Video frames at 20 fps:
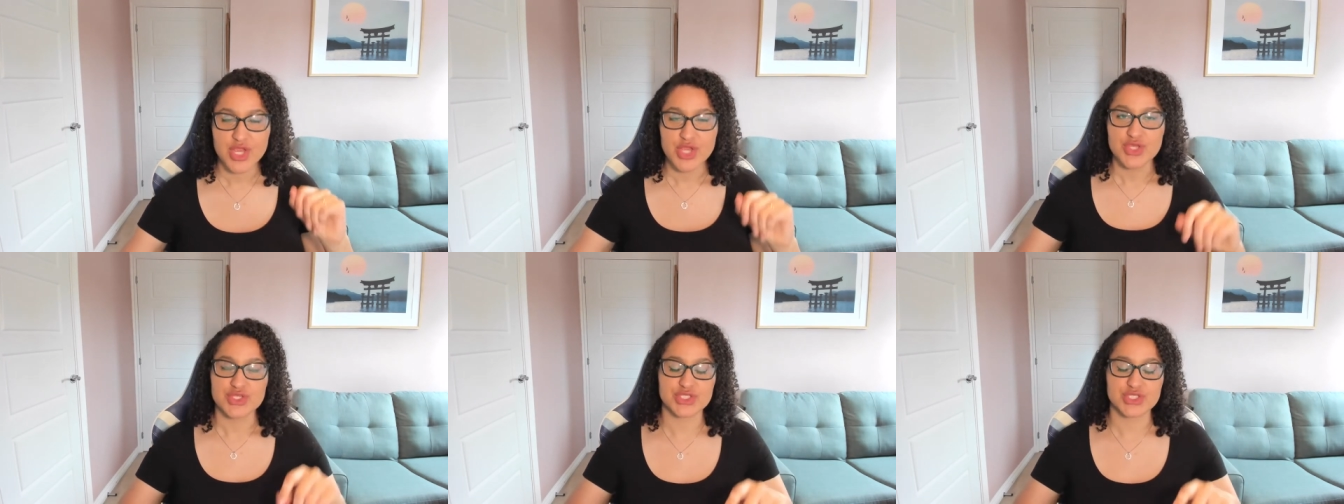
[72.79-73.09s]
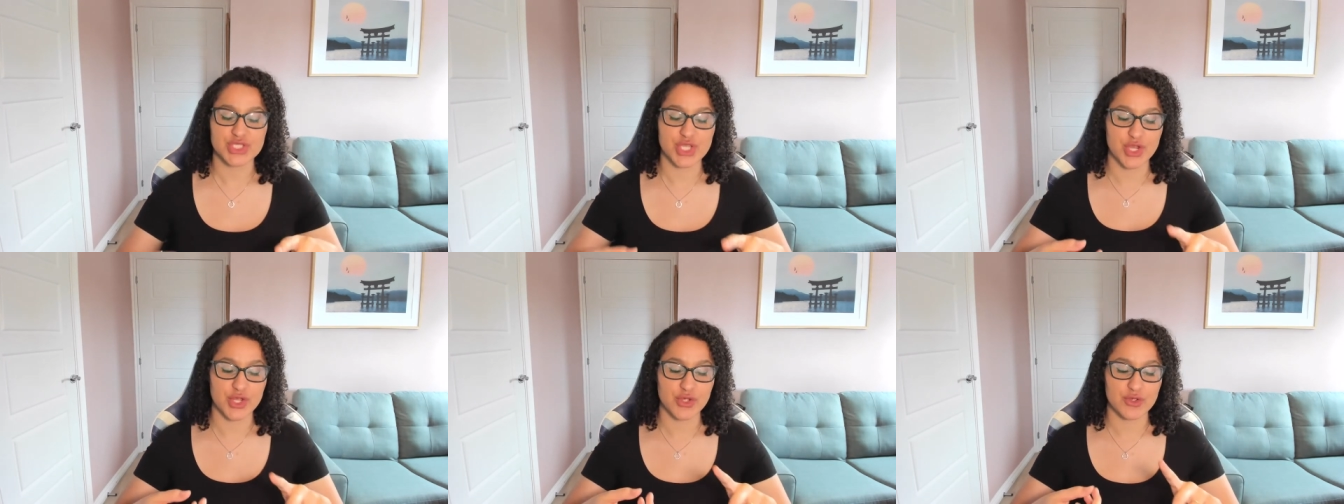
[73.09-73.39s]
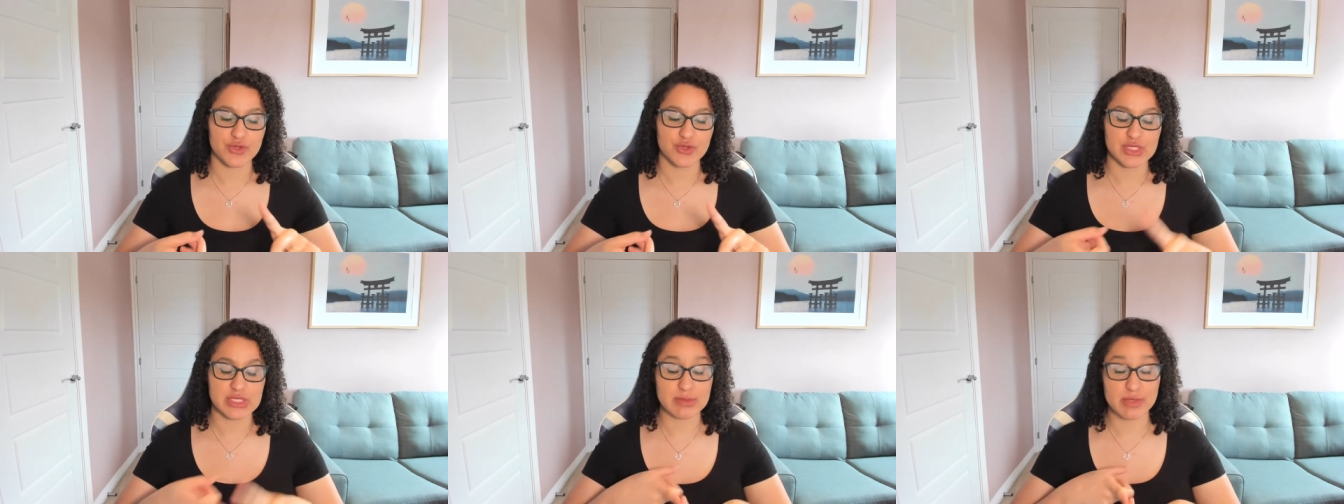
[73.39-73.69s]

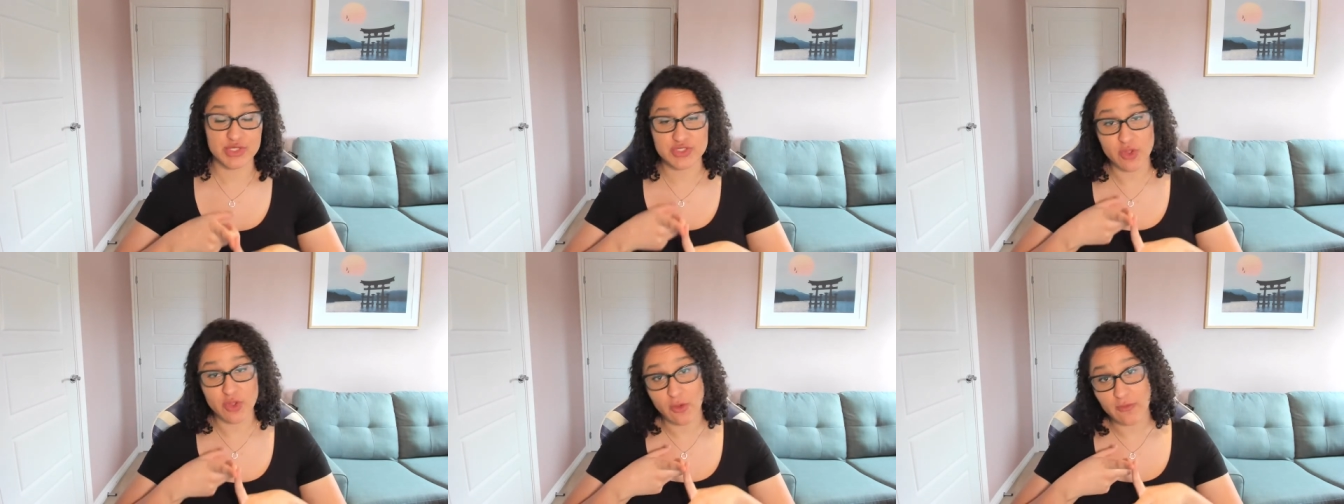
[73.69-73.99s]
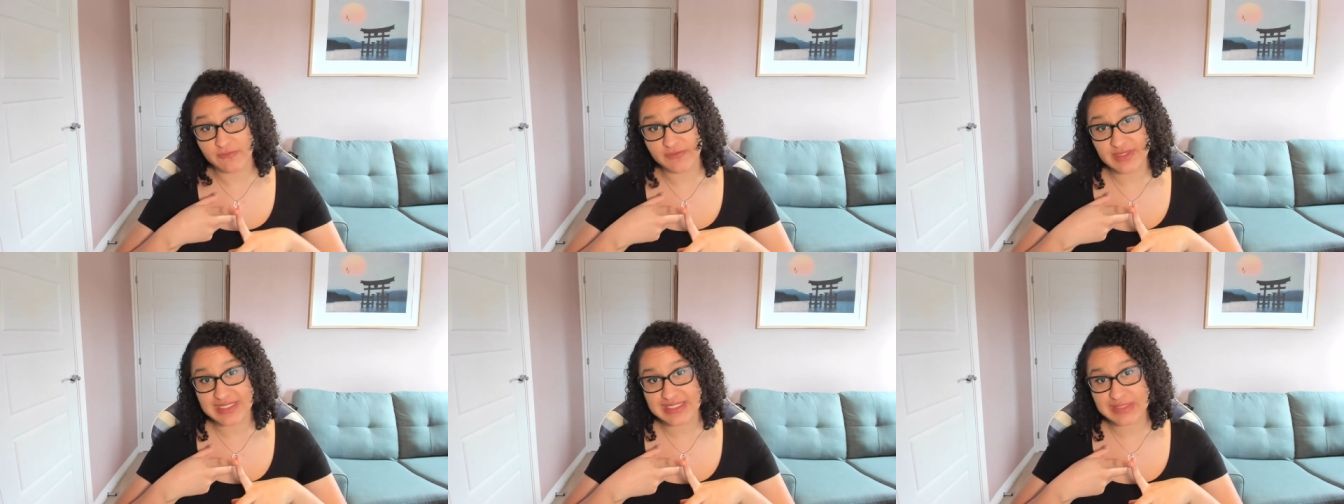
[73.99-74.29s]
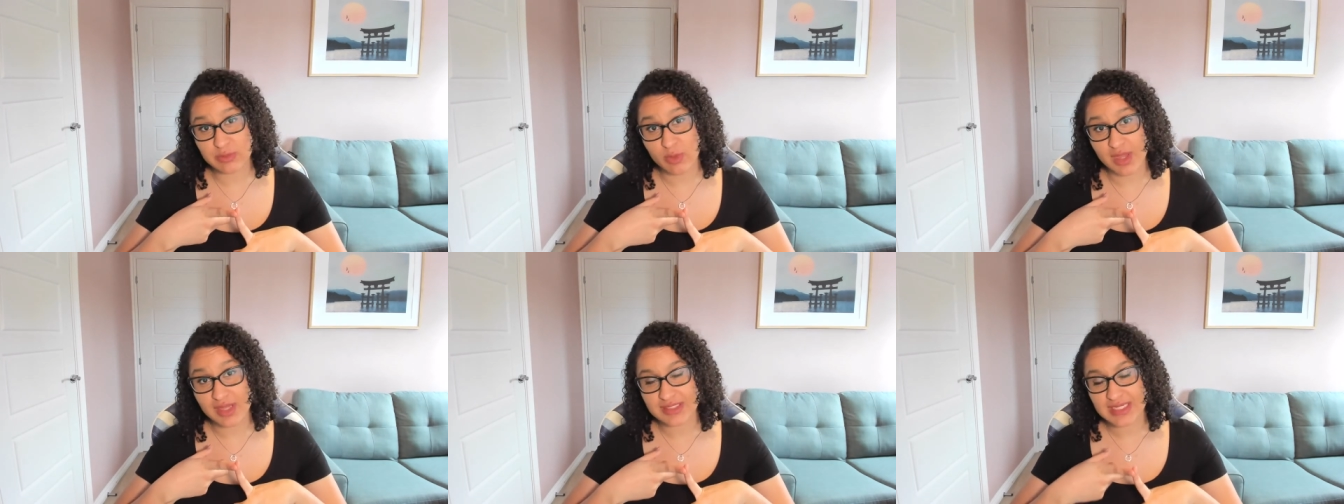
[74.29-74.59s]
So the most obvious
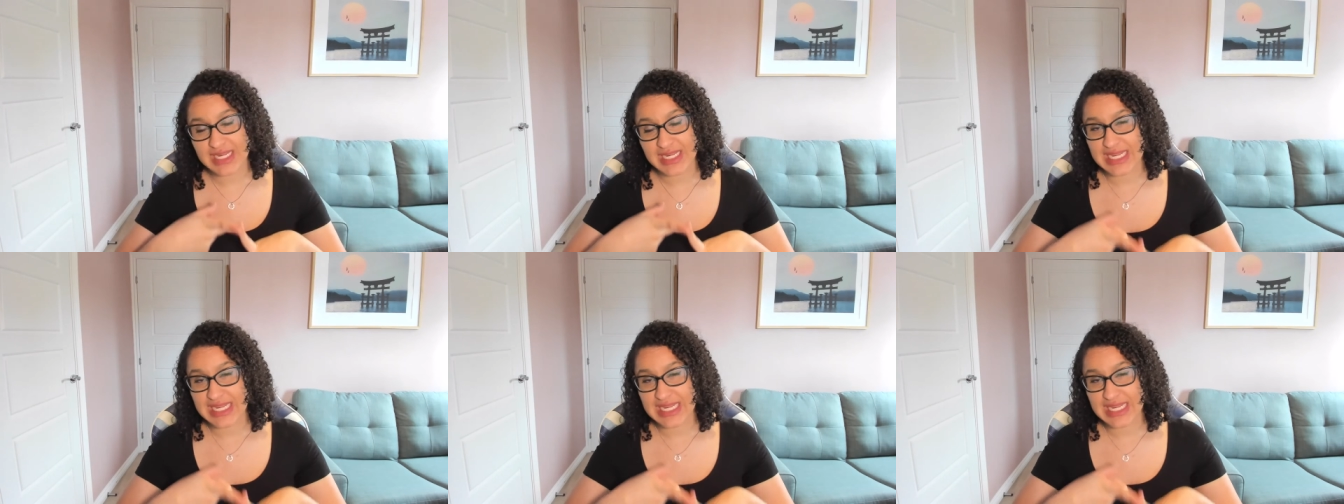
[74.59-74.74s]
one